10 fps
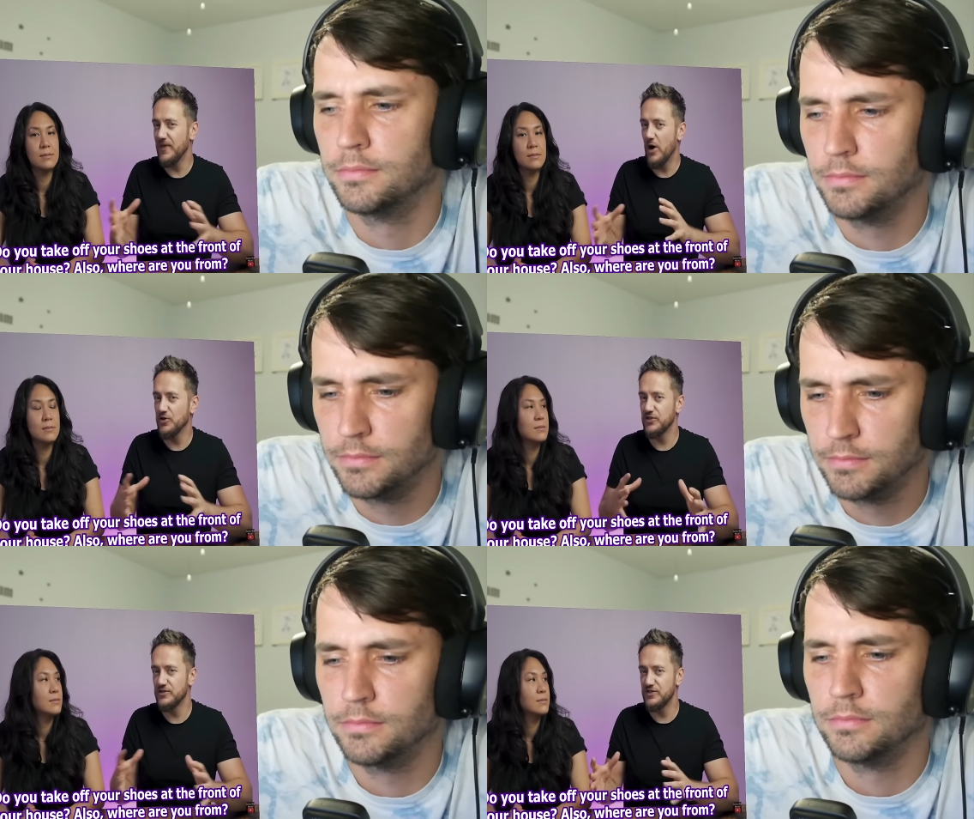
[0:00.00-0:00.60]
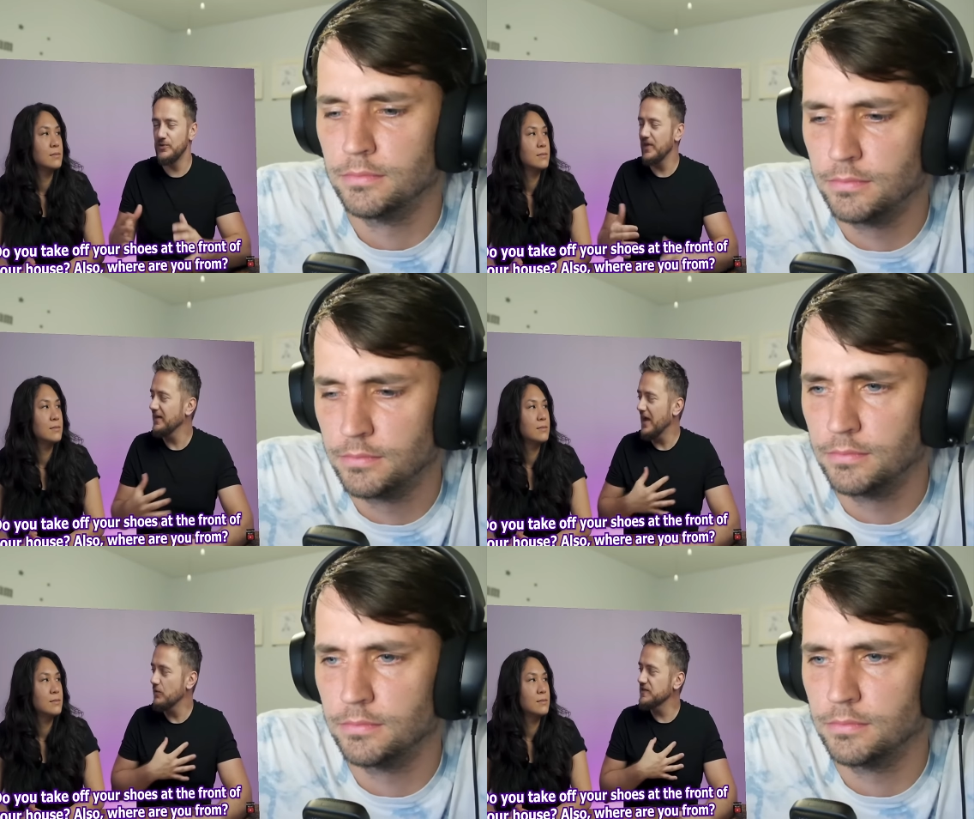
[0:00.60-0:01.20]
Speaker 1: the households do that.
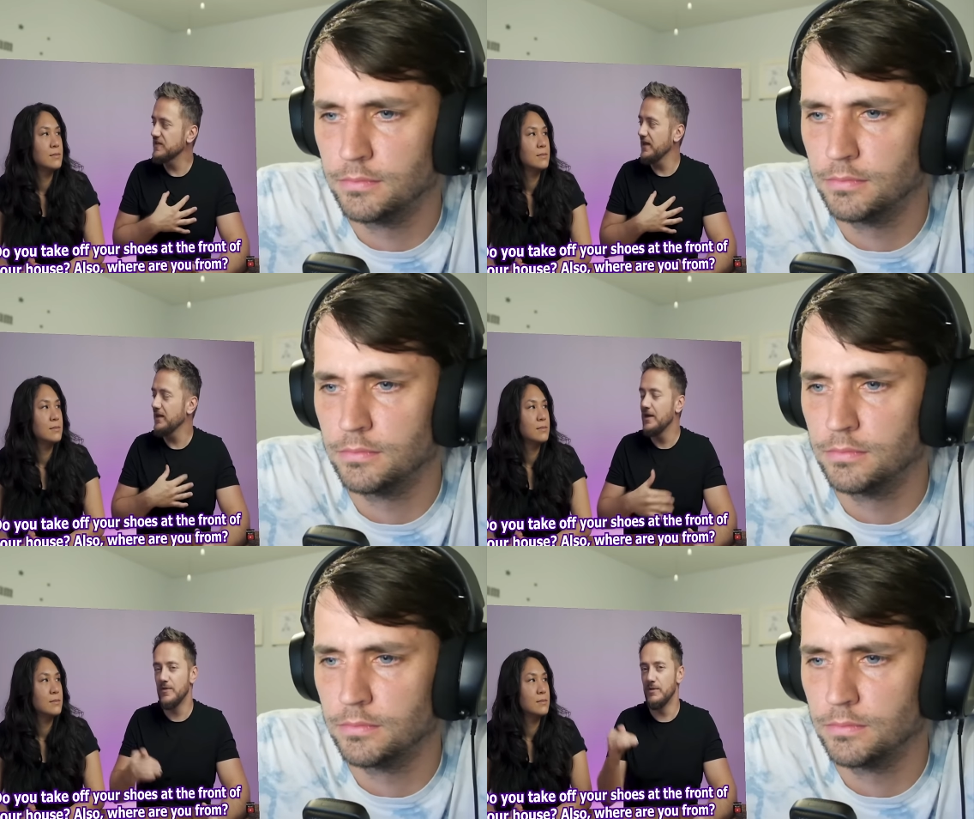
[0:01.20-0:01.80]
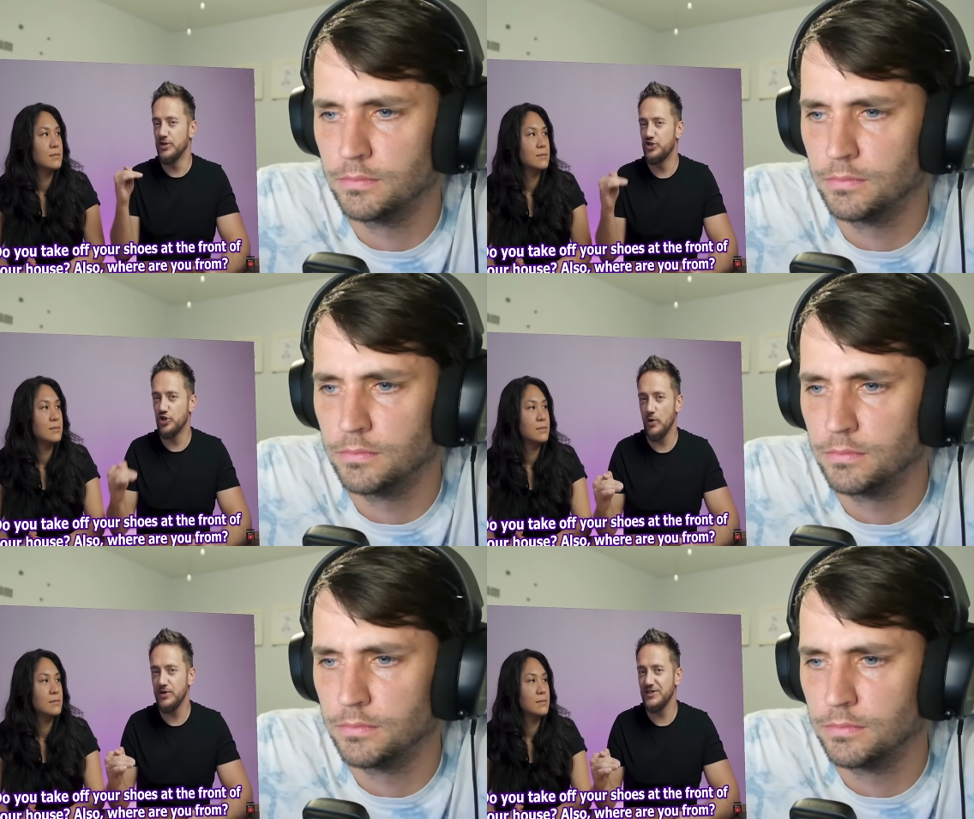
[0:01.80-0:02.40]
I would say the
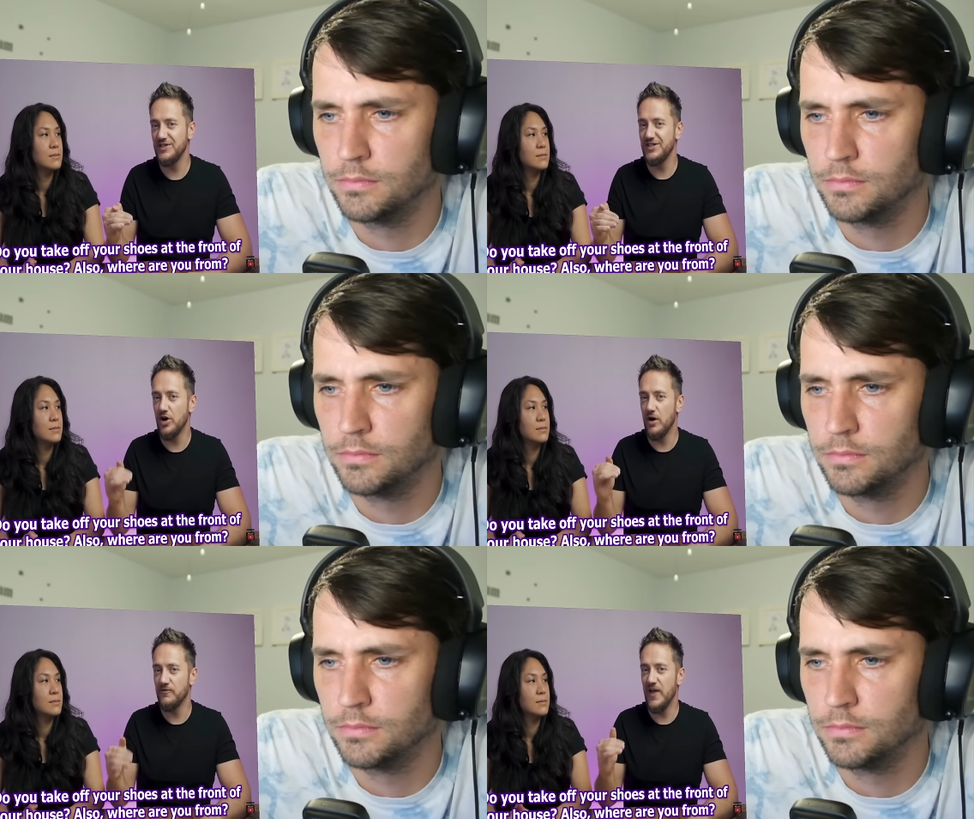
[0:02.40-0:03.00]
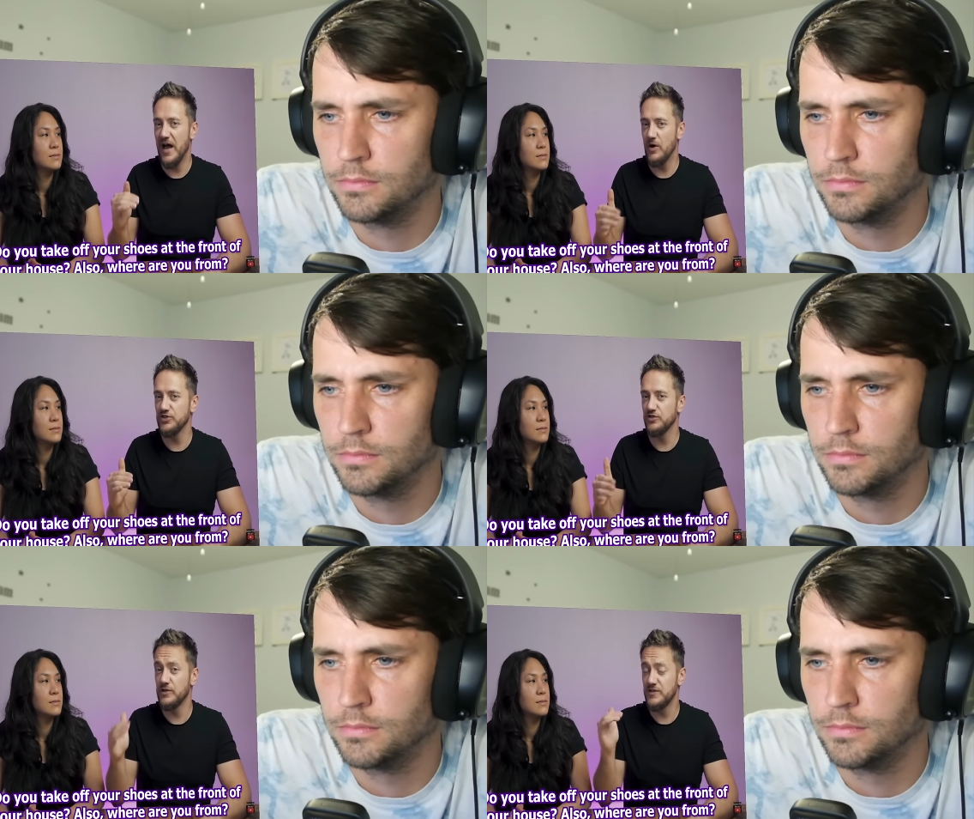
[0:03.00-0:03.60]
majority of the
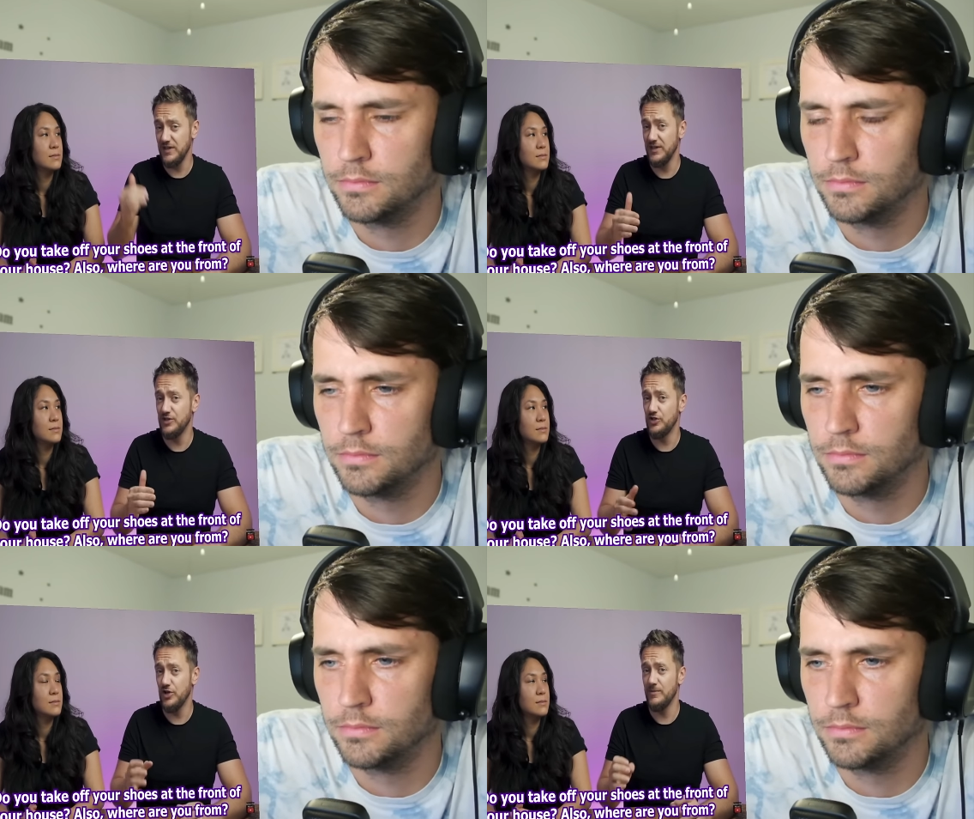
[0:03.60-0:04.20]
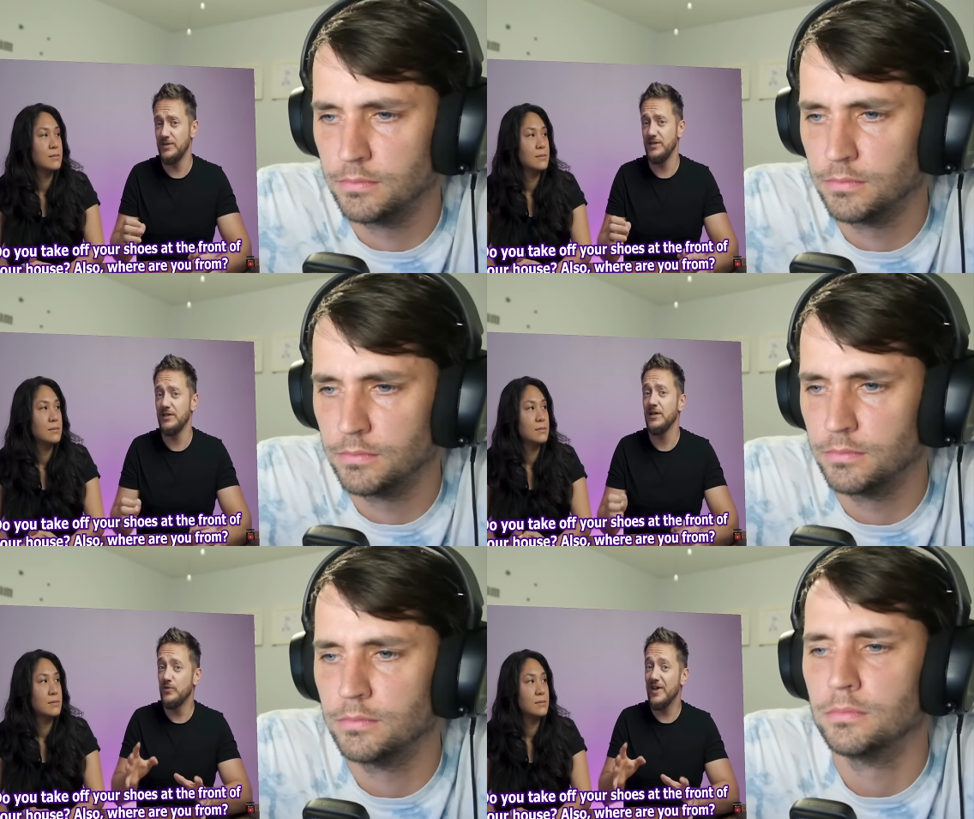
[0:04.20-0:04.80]
households in Germany
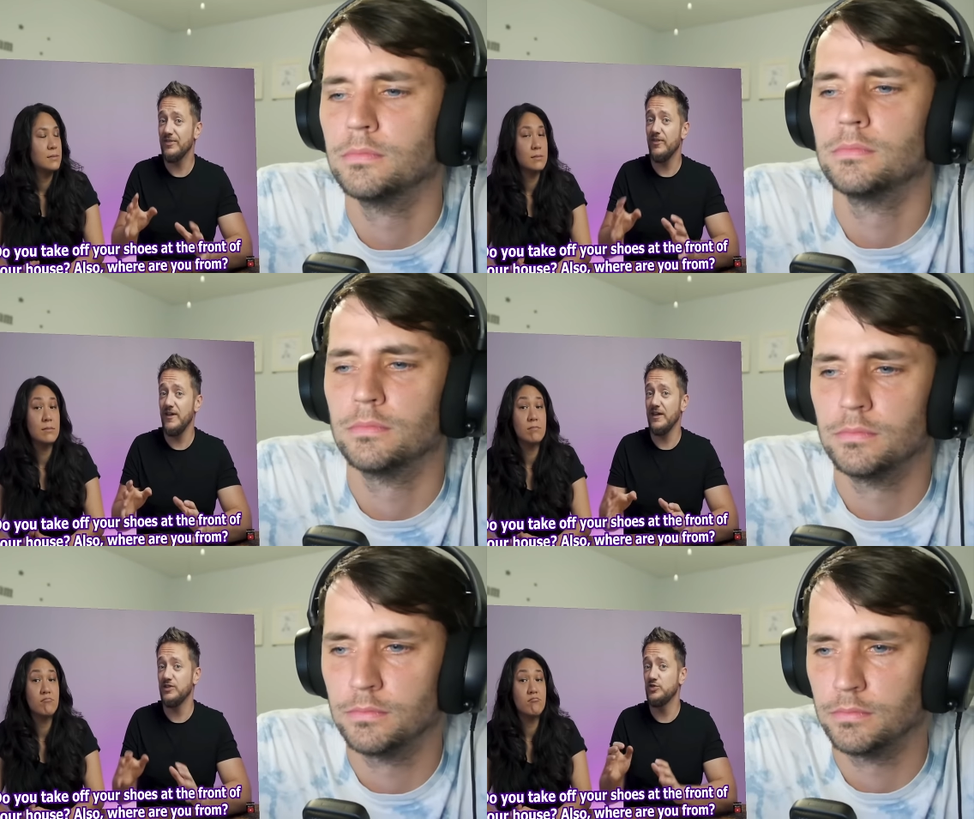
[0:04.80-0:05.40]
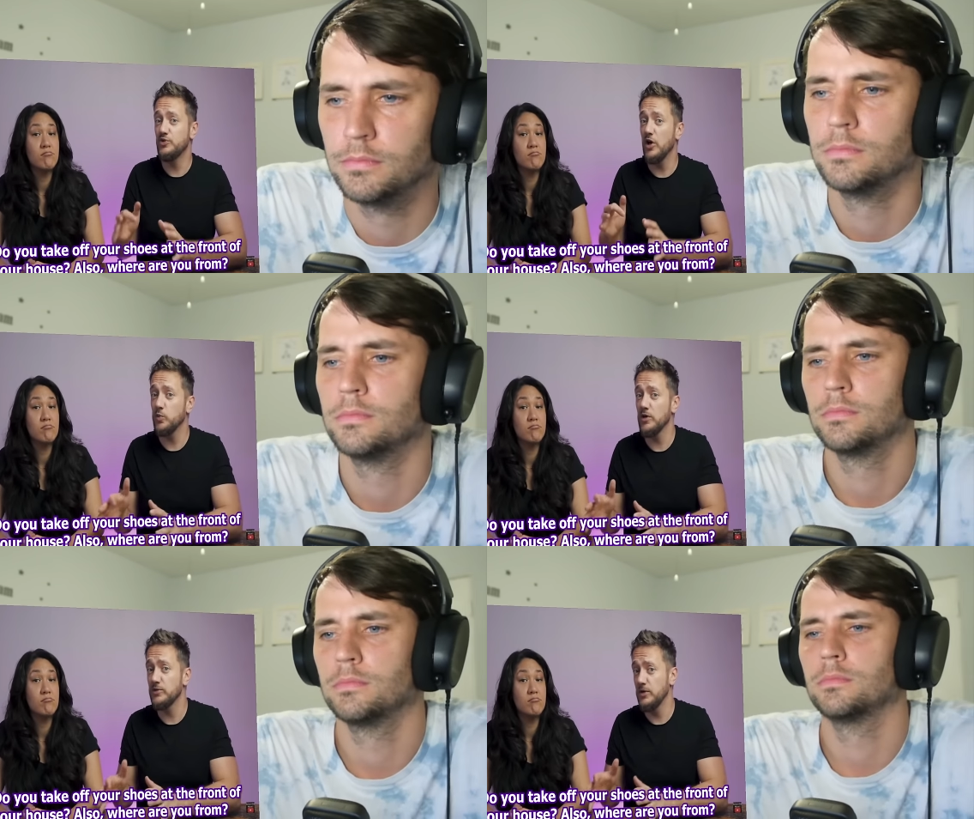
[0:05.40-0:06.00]
do that thing and do not
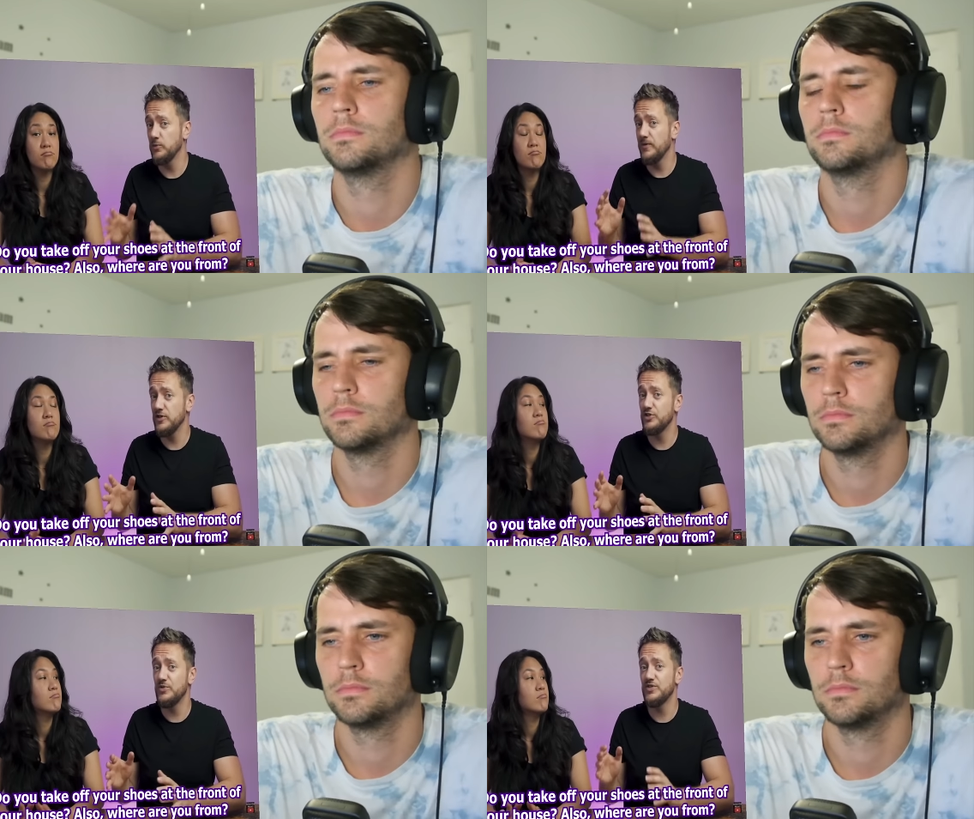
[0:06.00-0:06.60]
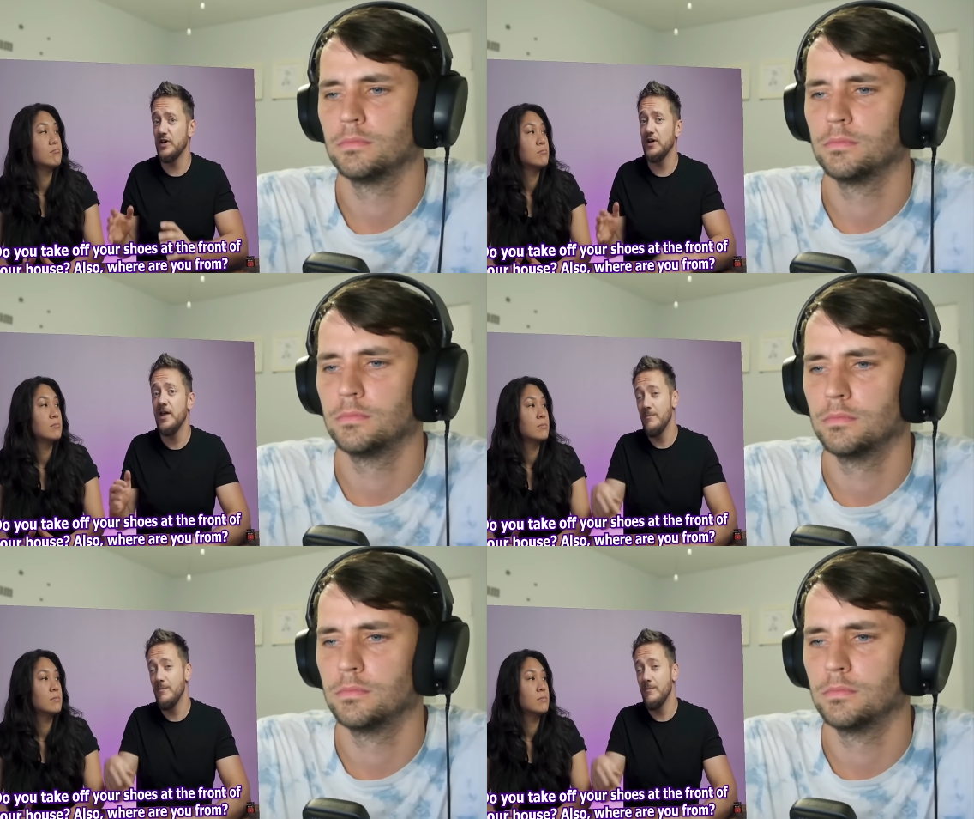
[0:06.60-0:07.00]
walk around with their shoes on.